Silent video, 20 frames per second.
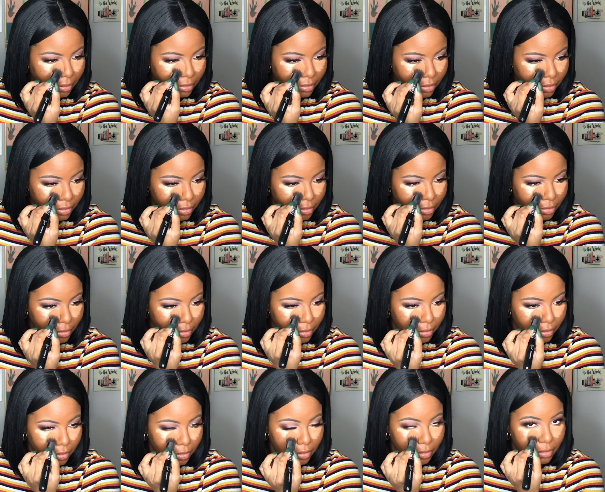
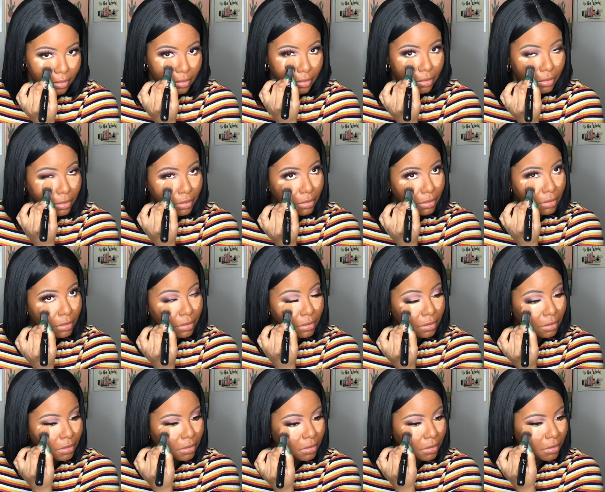
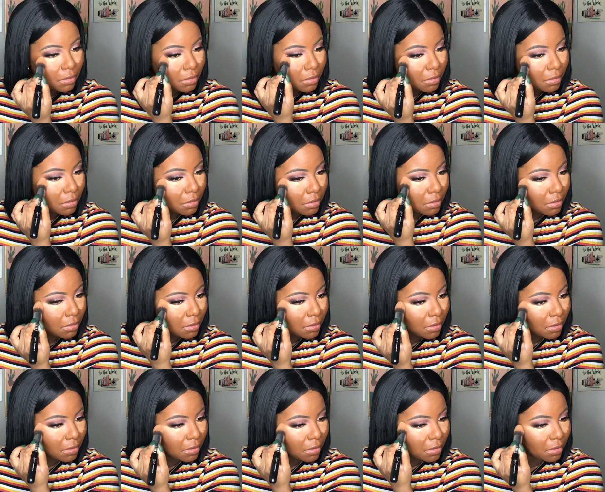
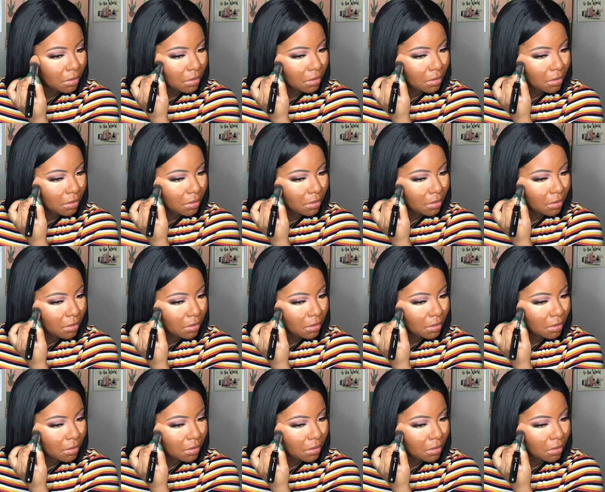Nobody speaks.